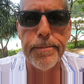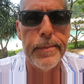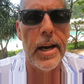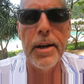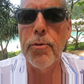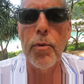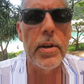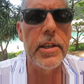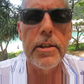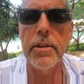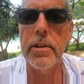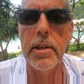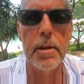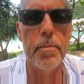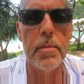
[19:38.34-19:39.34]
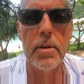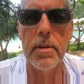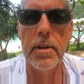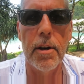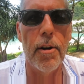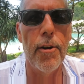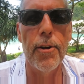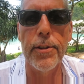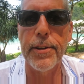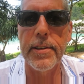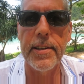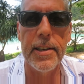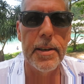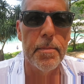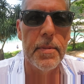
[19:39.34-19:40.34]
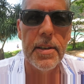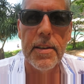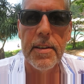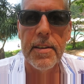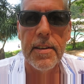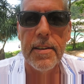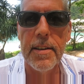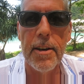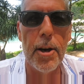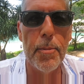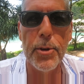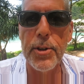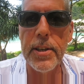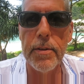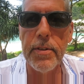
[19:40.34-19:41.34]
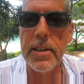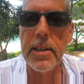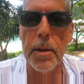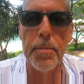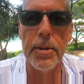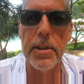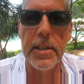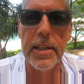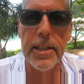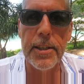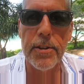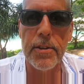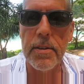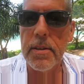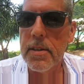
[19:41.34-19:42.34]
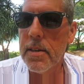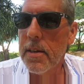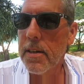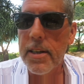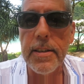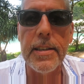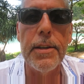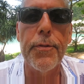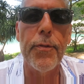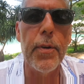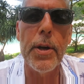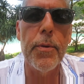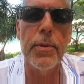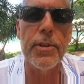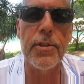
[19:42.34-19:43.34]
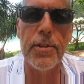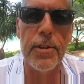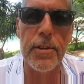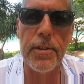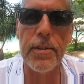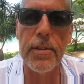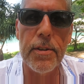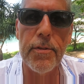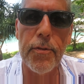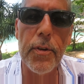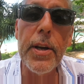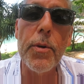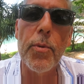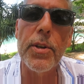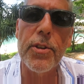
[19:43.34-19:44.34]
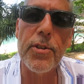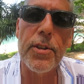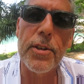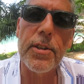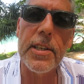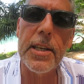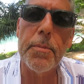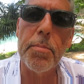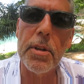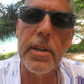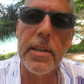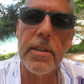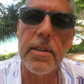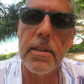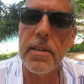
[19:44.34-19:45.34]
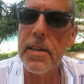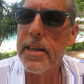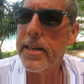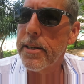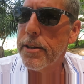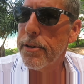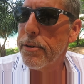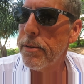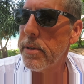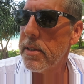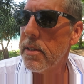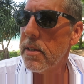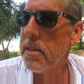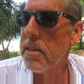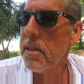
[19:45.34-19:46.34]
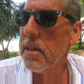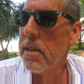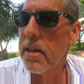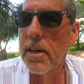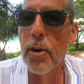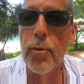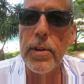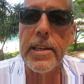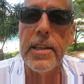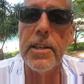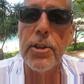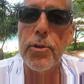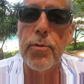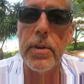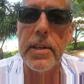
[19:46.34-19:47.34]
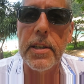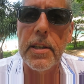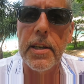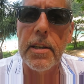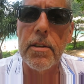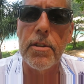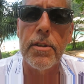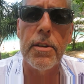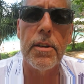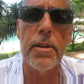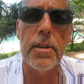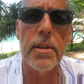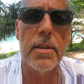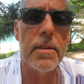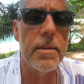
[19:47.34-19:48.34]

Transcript: I run into him all the time, almost every couple of days, because he frequents the same place as I do, only he's drinking alcohol.